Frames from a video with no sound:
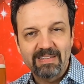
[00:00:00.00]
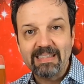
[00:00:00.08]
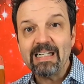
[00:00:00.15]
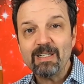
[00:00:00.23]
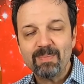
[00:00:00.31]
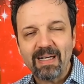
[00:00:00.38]

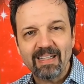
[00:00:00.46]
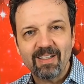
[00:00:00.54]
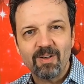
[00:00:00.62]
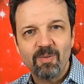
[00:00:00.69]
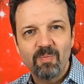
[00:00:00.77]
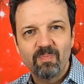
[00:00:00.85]
Damn, I got
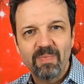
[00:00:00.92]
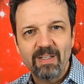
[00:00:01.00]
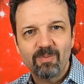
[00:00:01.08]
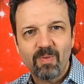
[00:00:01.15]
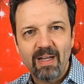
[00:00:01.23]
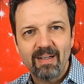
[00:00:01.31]
the whole
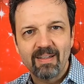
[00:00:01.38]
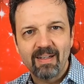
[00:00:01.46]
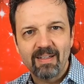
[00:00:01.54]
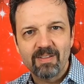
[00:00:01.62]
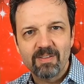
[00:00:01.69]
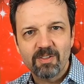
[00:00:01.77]
thing right and
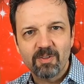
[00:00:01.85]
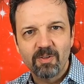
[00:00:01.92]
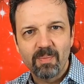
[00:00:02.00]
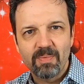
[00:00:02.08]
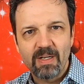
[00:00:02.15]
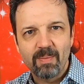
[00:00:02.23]
then I
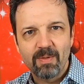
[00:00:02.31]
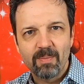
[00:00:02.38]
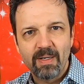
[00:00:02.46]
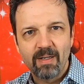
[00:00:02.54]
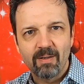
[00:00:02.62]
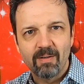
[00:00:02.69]
screwed up the name of the
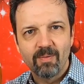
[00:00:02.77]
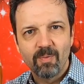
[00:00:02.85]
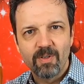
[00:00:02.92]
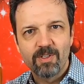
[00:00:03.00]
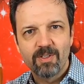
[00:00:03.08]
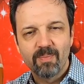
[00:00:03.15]
beer,
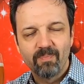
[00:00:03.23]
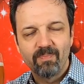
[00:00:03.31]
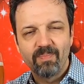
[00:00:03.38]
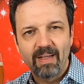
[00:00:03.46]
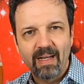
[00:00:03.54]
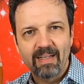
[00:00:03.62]
which
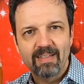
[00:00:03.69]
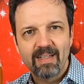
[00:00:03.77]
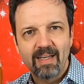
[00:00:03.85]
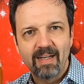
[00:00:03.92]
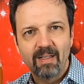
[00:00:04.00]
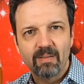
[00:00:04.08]
I can
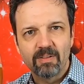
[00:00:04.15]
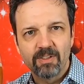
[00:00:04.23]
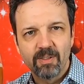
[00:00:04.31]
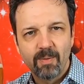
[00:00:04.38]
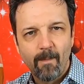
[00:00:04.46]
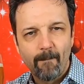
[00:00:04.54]
say in English.